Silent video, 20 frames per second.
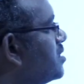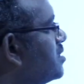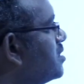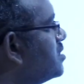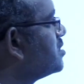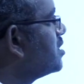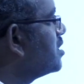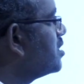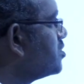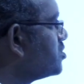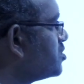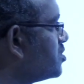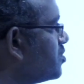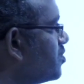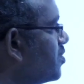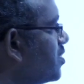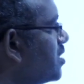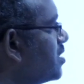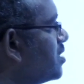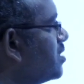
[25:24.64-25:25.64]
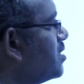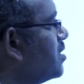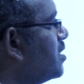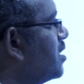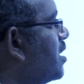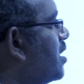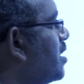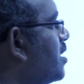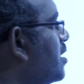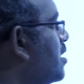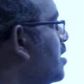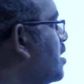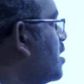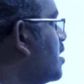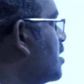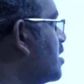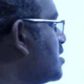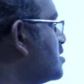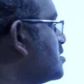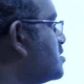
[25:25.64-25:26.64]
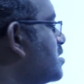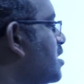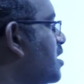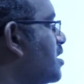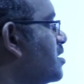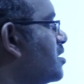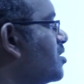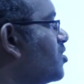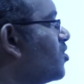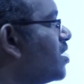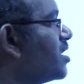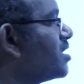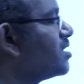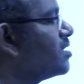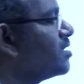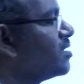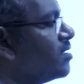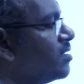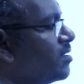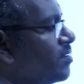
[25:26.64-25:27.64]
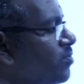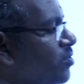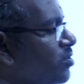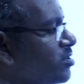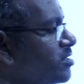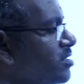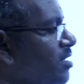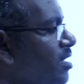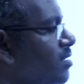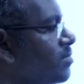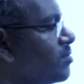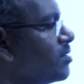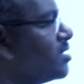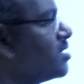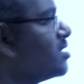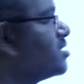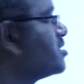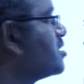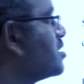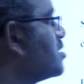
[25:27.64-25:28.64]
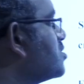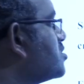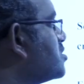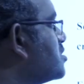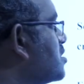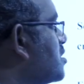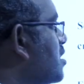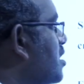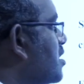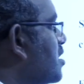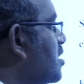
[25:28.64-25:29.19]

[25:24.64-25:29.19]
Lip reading: dissolution rate, yes, and greater, both solubility and dissolution are